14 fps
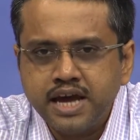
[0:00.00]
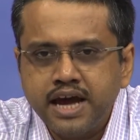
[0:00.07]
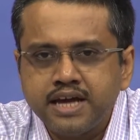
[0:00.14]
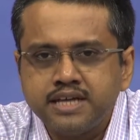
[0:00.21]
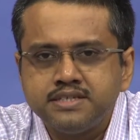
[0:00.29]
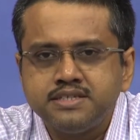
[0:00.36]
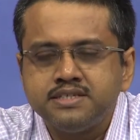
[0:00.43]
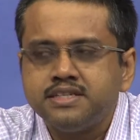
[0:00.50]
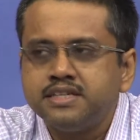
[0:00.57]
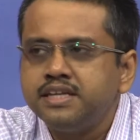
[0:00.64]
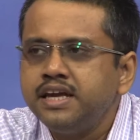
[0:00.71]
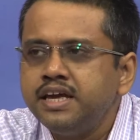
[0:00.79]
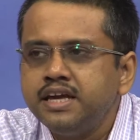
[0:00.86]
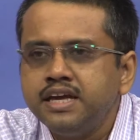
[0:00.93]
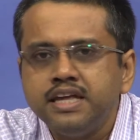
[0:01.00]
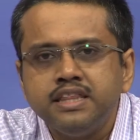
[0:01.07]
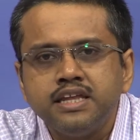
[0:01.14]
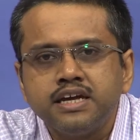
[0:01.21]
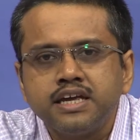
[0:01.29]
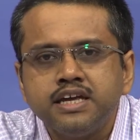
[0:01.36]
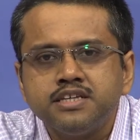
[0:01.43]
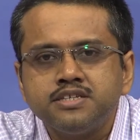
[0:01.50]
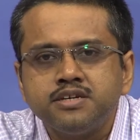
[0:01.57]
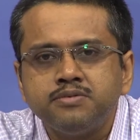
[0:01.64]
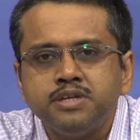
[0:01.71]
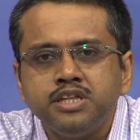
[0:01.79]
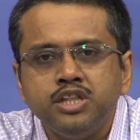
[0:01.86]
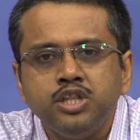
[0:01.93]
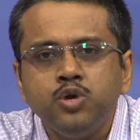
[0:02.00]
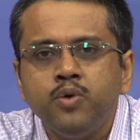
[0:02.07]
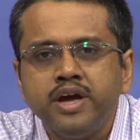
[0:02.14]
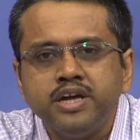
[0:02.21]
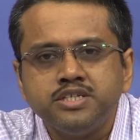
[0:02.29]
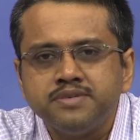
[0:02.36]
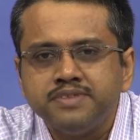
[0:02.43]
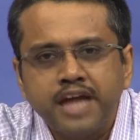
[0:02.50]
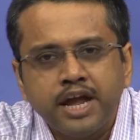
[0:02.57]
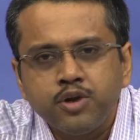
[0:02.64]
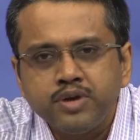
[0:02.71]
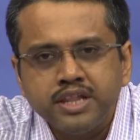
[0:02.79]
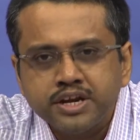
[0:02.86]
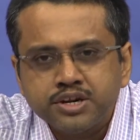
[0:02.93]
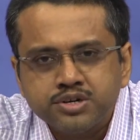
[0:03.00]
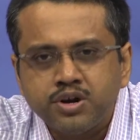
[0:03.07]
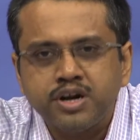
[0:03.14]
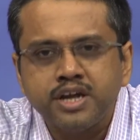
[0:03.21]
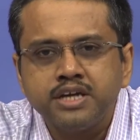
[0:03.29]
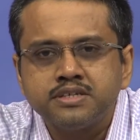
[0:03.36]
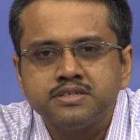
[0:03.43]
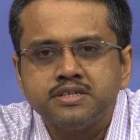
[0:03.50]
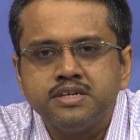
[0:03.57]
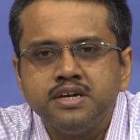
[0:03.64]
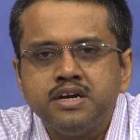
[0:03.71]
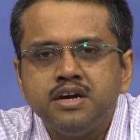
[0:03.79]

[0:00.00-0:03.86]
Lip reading: as is the thing in the case of in the new age of nanoelectronics,